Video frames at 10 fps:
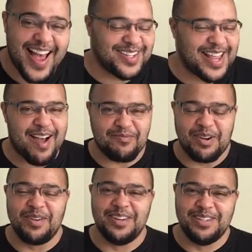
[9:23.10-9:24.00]
as
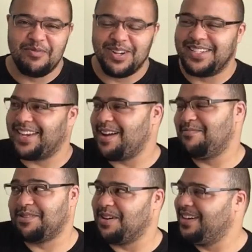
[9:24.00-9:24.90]
Capricorns want to
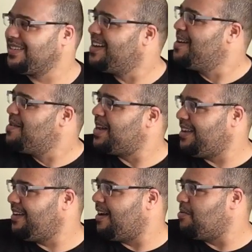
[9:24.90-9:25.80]
come across,
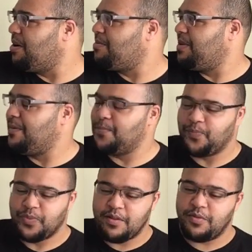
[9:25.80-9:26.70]
but you know what I mean.
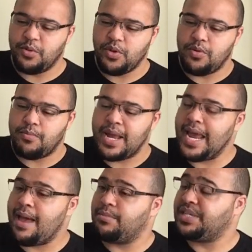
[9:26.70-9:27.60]
For your
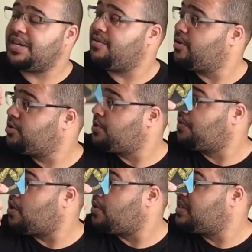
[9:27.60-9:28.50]
money and materials,
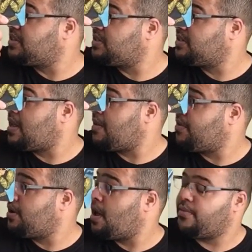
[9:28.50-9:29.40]
you've got the
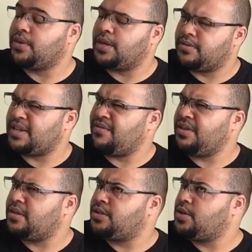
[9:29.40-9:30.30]
seven, uh, the
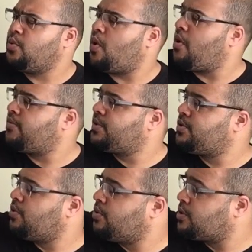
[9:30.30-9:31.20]
seven, the two of
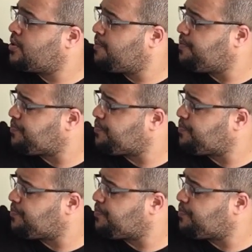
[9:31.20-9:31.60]
swords.